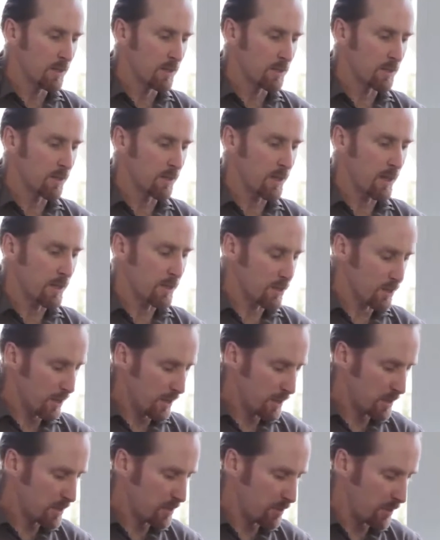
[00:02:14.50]
So that
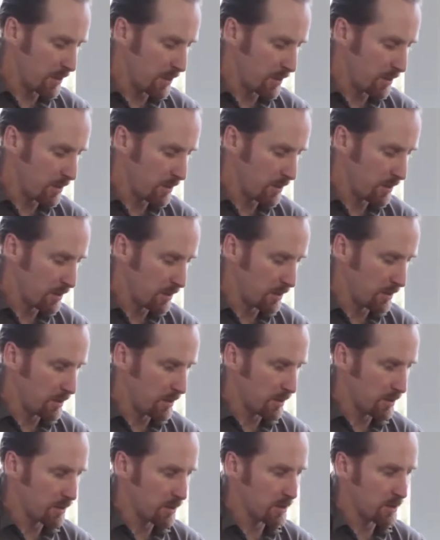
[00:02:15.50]
shutter speed
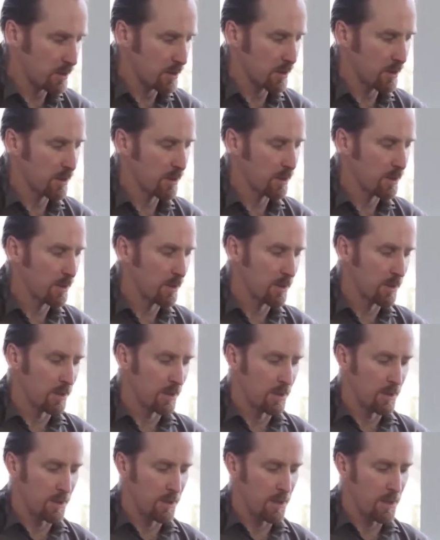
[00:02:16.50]
is
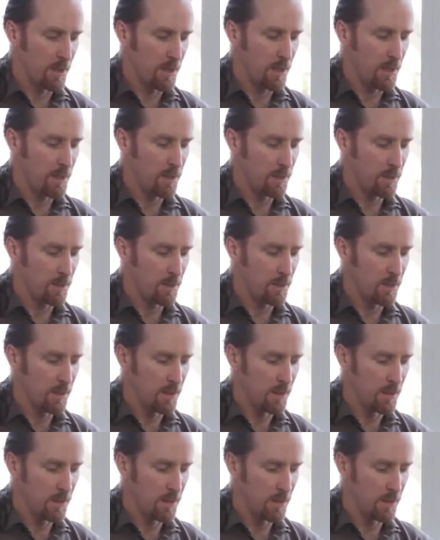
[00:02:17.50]
in
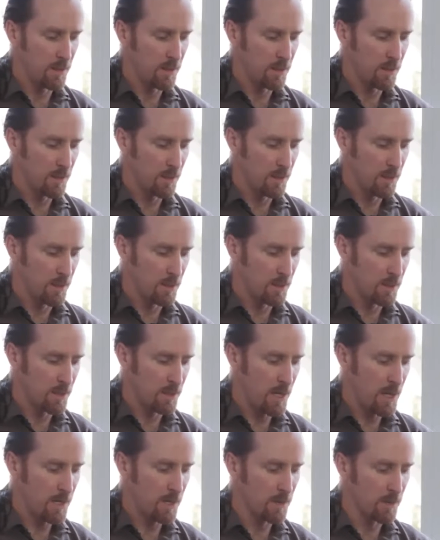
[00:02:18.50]

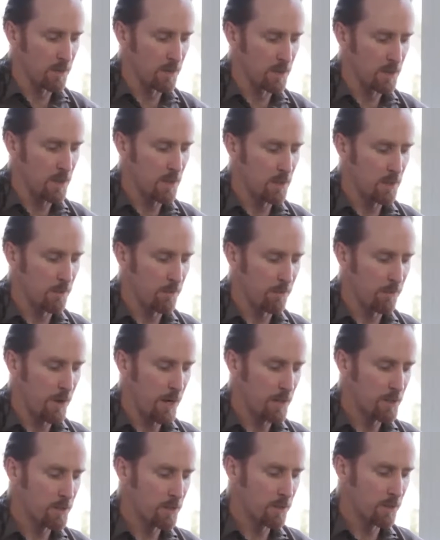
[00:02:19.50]
seconds, either a
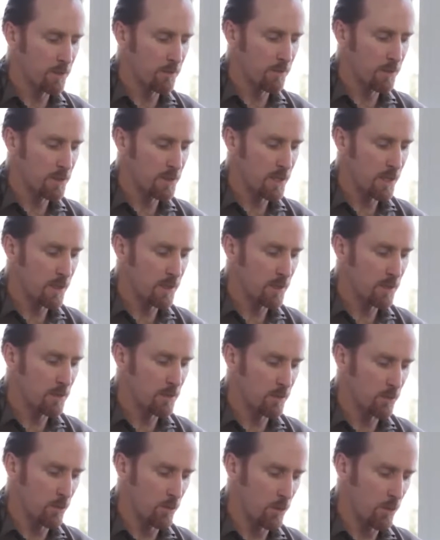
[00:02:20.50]
fraction of the
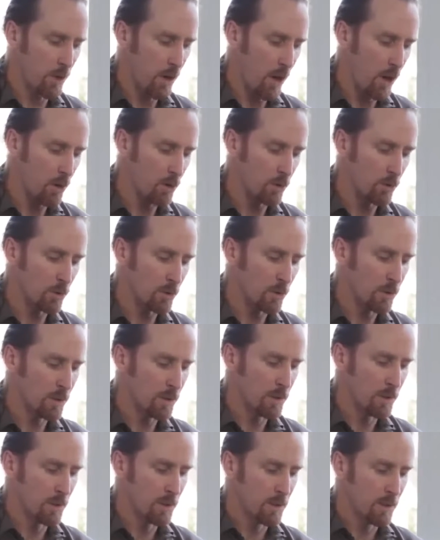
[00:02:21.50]
second or whole
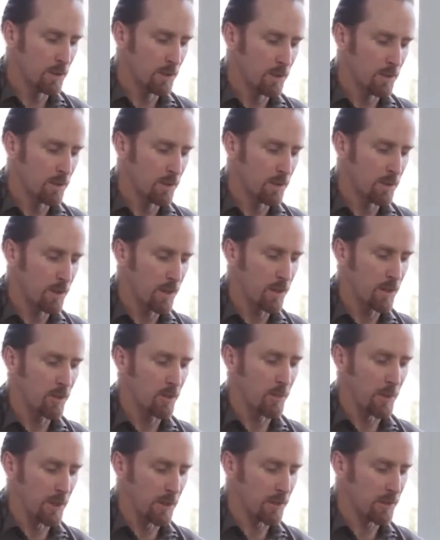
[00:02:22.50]

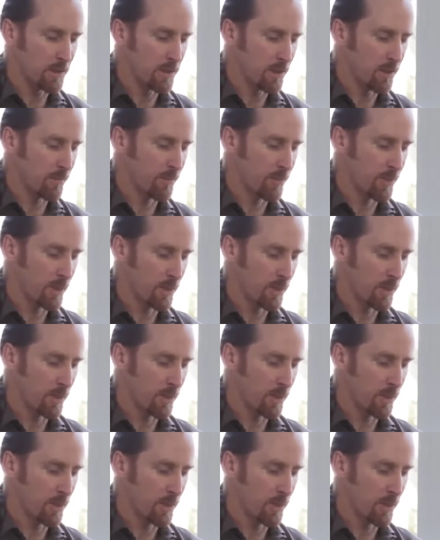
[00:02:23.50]
increments.